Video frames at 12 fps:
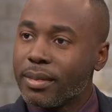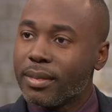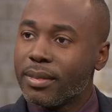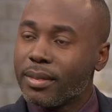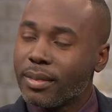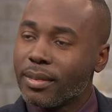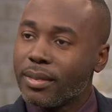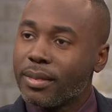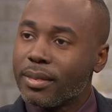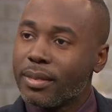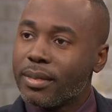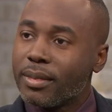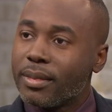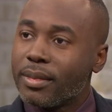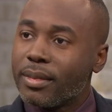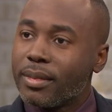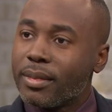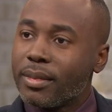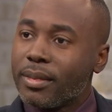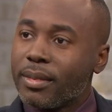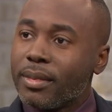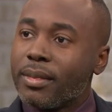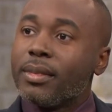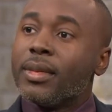Were you feeling guilty? Were you angry at
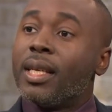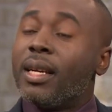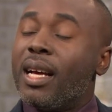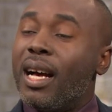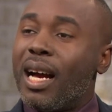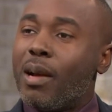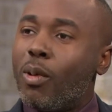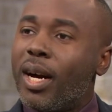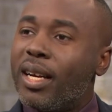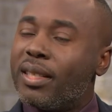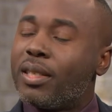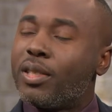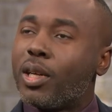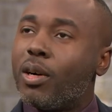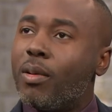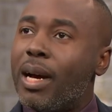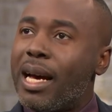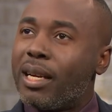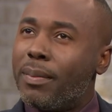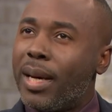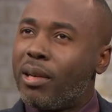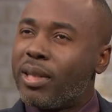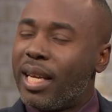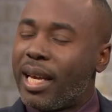God? I was. So at
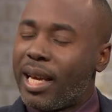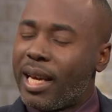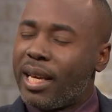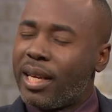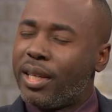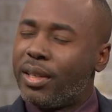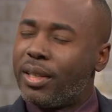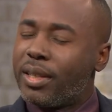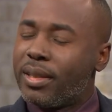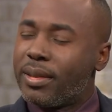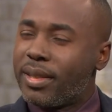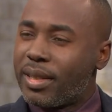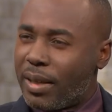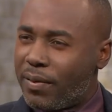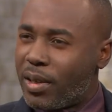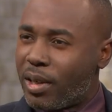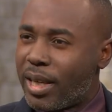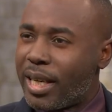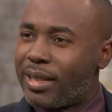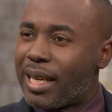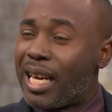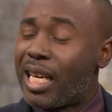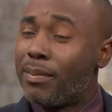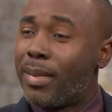about the age seven or eight, I
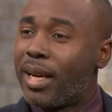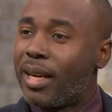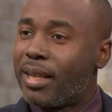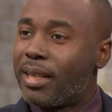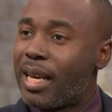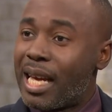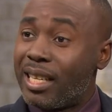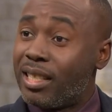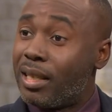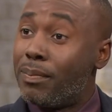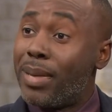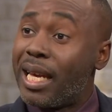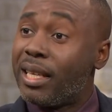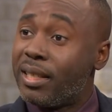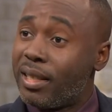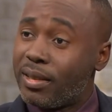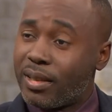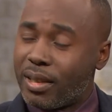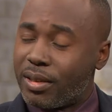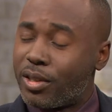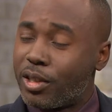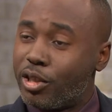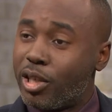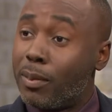had my, I had an appendix a
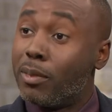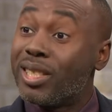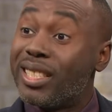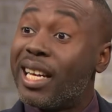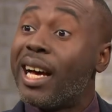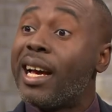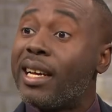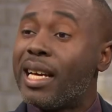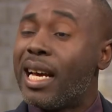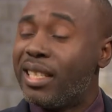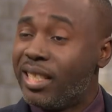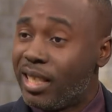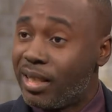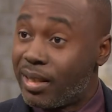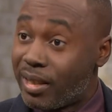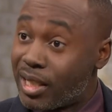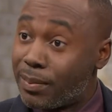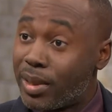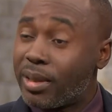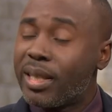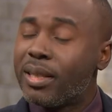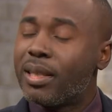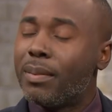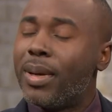surgery. I almost died. I had a near-death
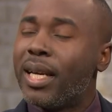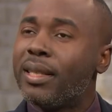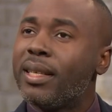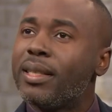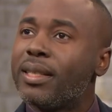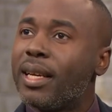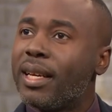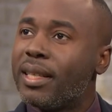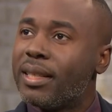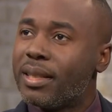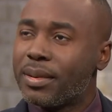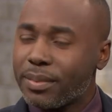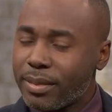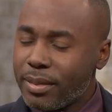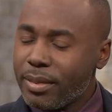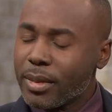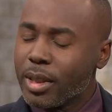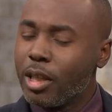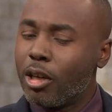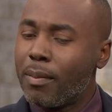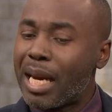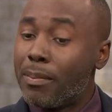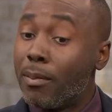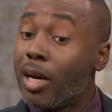experience, appendix, and you know,
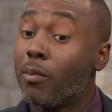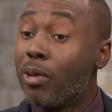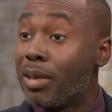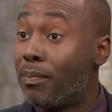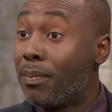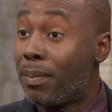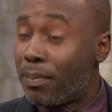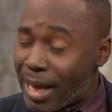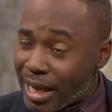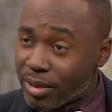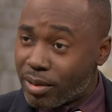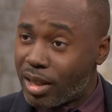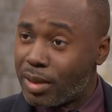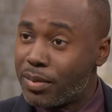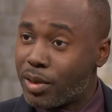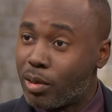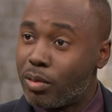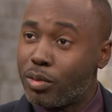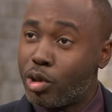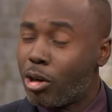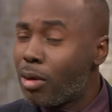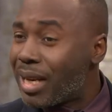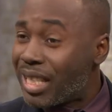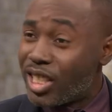my mom went bankrupt. So
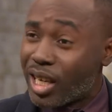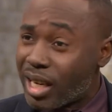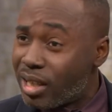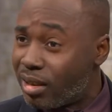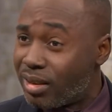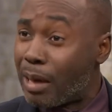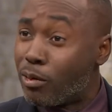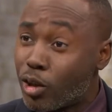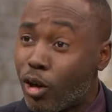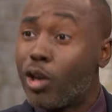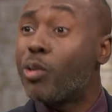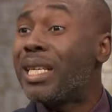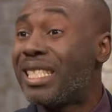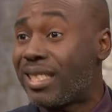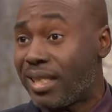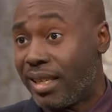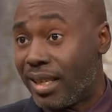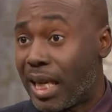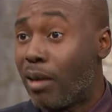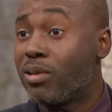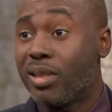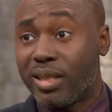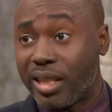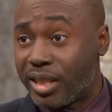throughout my childhood, I was always sick. I was a
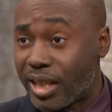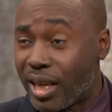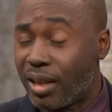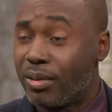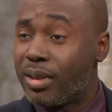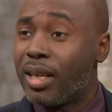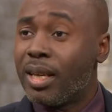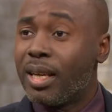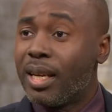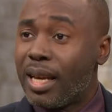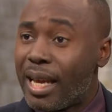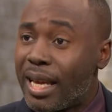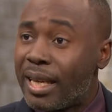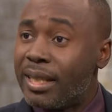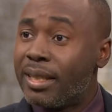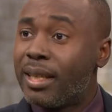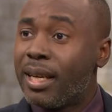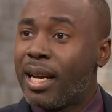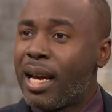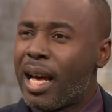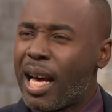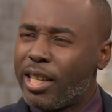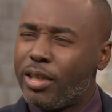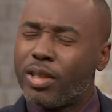sick child. And
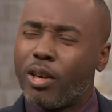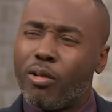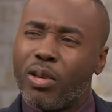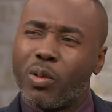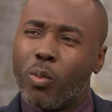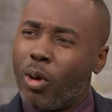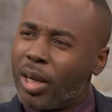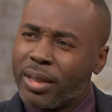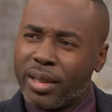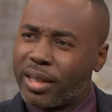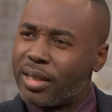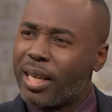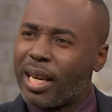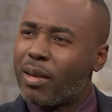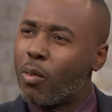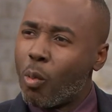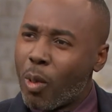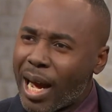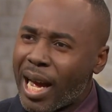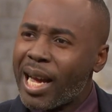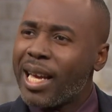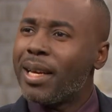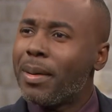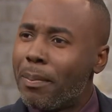I just always wondered, like,
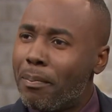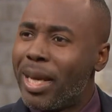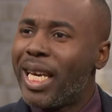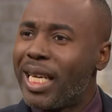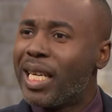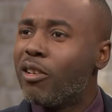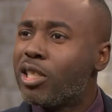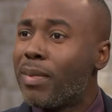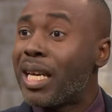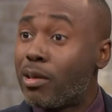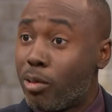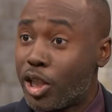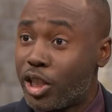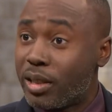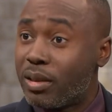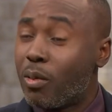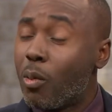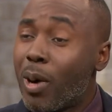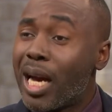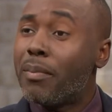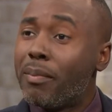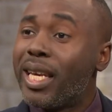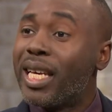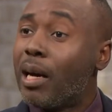why me? That was my question. Why
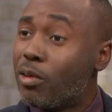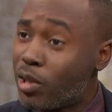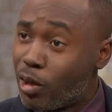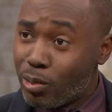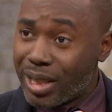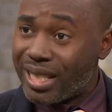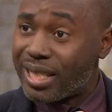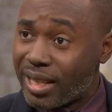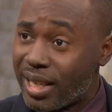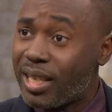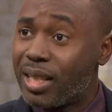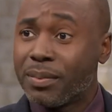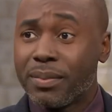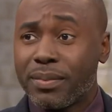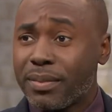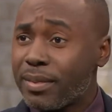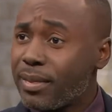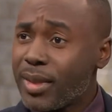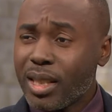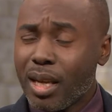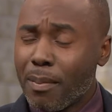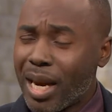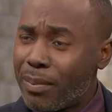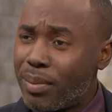me? I was always sick.
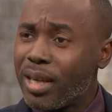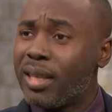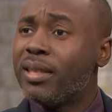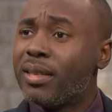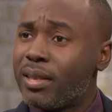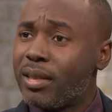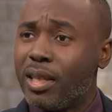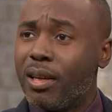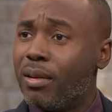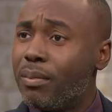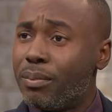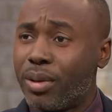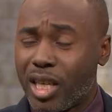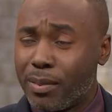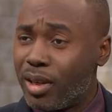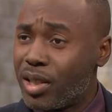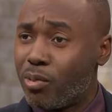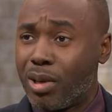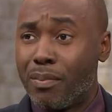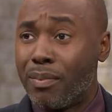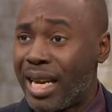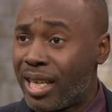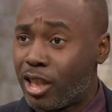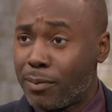My parents, you know, pretty much went
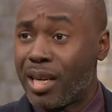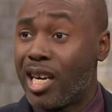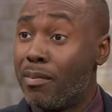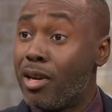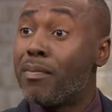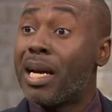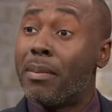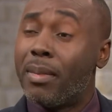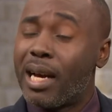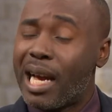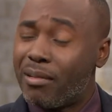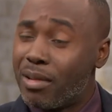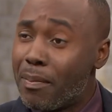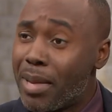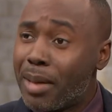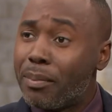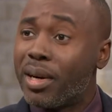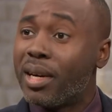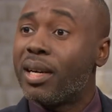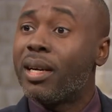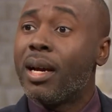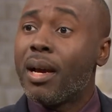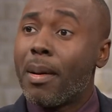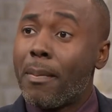bankrupt. I remember my, I remember
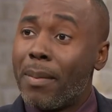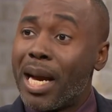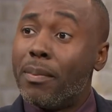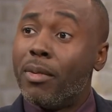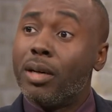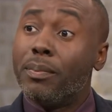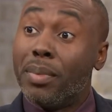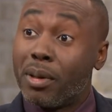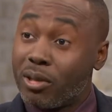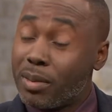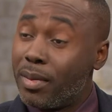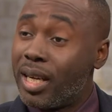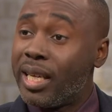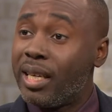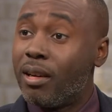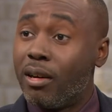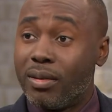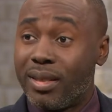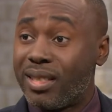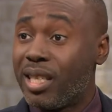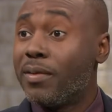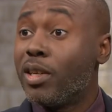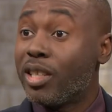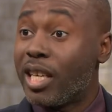my mom borrowed money on
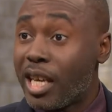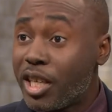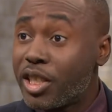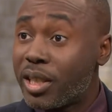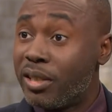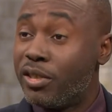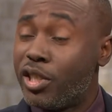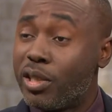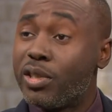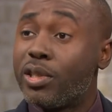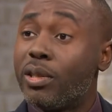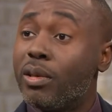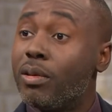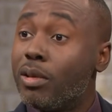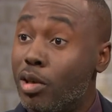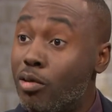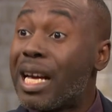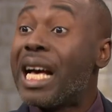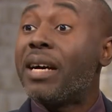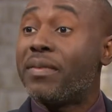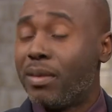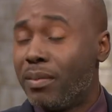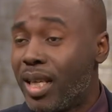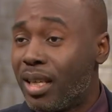several occasions just to look
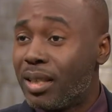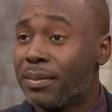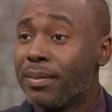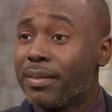after me.